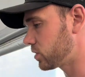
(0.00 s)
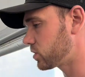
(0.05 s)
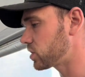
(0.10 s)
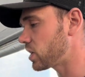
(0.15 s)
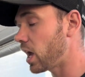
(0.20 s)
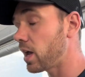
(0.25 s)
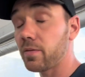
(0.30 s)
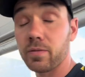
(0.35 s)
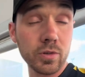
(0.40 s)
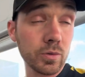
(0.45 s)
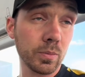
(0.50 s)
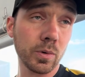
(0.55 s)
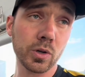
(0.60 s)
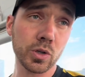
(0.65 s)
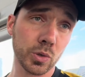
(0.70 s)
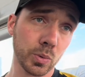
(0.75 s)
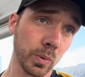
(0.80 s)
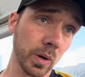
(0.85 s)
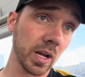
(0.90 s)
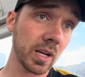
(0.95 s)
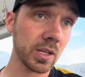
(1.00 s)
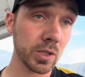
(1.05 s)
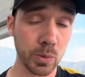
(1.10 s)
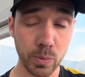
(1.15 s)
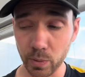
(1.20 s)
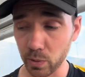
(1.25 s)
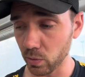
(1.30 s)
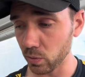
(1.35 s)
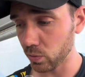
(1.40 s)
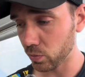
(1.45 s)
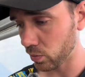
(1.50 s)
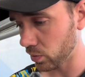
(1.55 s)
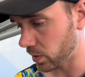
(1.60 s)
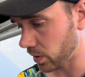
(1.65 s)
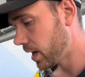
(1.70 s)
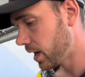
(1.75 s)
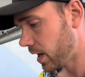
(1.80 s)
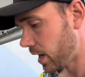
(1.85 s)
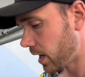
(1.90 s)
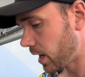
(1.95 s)
as much weight as we could to the car.
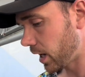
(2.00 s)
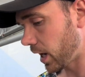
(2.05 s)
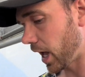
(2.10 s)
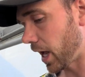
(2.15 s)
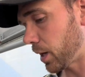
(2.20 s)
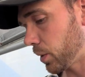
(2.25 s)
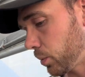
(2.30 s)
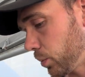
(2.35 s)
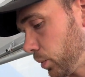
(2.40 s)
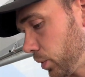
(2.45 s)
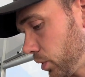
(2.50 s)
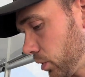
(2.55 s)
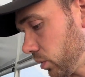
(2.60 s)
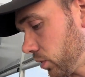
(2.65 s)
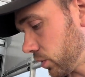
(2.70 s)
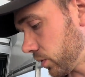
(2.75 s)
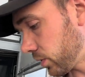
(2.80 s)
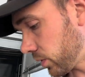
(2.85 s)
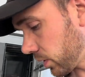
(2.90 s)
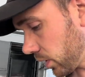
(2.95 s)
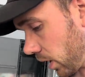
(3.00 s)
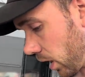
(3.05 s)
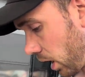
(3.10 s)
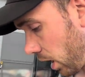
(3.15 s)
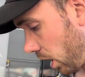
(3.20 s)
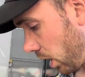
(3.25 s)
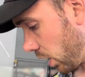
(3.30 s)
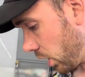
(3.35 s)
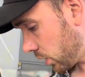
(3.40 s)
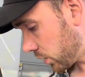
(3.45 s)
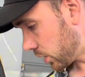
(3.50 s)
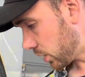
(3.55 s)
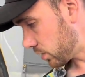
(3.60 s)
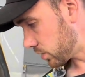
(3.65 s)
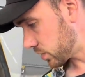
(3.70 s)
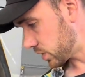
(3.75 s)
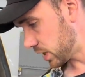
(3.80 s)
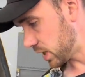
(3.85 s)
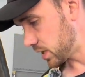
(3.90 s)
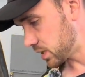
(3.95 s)
Like we cut all those
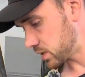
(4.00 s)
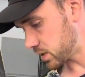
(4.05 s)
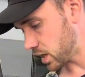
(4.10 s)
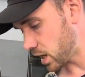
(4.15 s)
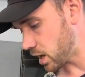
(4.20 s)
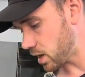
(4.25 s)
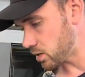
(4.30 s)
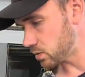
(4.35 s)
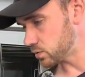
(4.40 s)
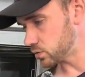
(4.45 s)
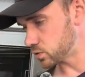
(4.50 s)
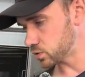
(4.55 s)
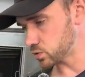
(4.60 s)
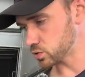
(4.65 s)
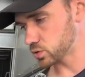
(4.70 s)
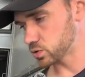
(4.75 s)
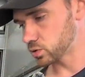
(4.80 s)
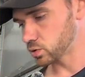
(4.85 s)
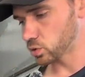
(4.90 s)
things out, just not too